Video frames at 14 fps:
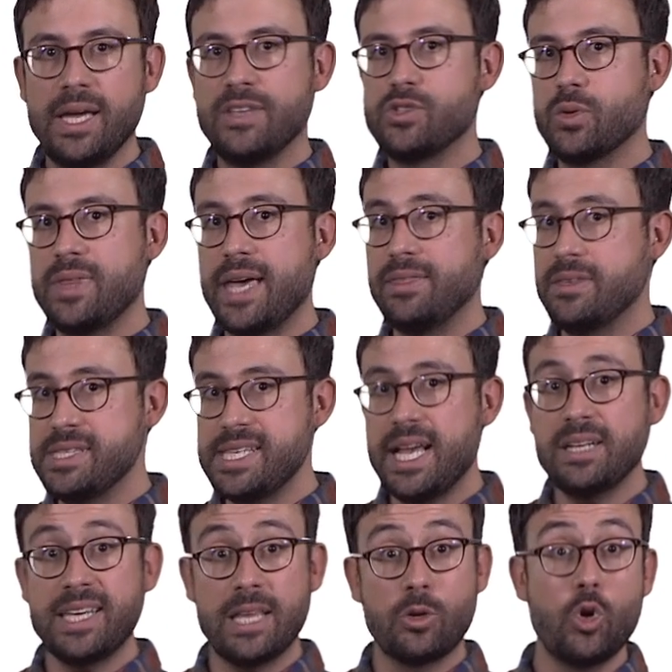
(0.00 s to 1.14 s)
So that the
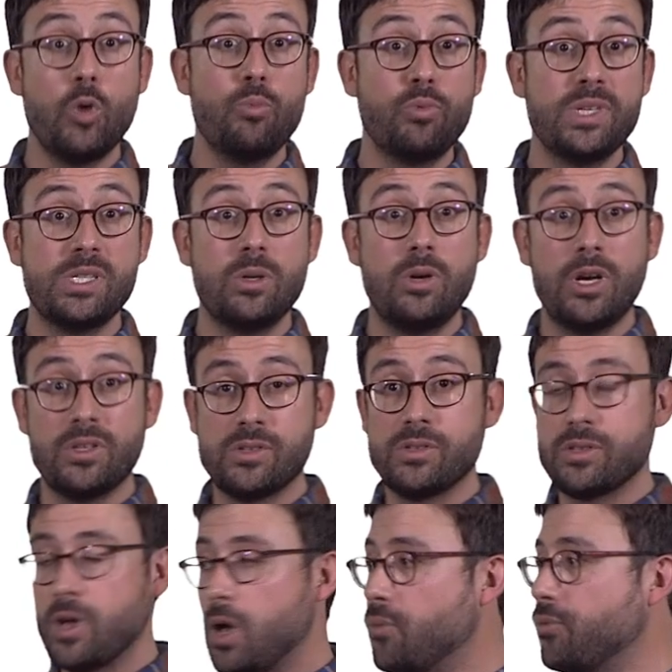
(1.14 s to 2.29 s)
cell can cope with the
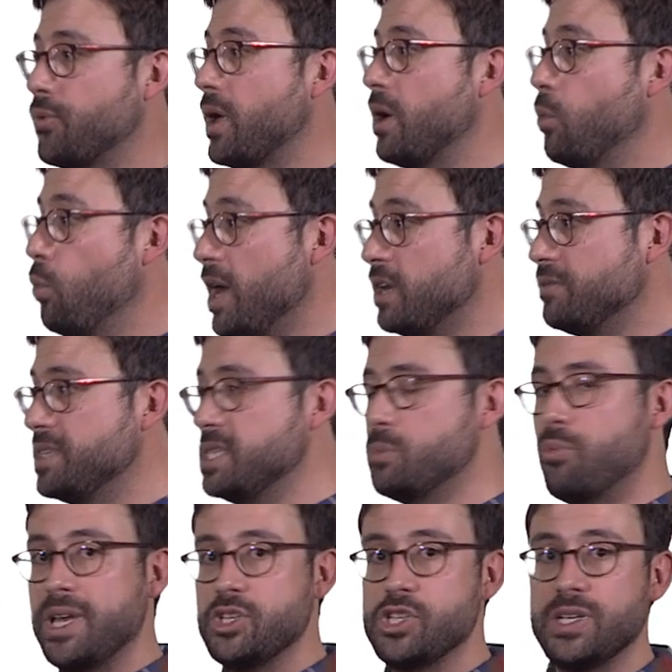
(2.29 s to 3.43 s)
loss of uh, one of these
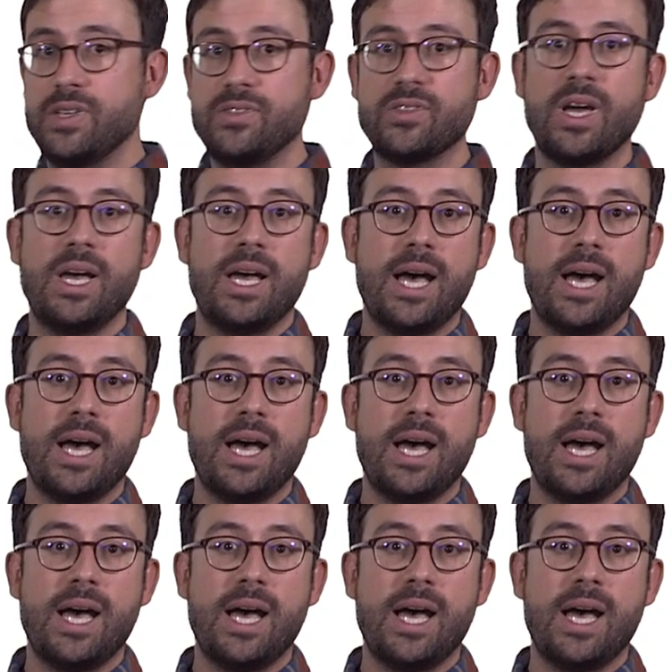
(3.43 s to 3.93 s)
branches,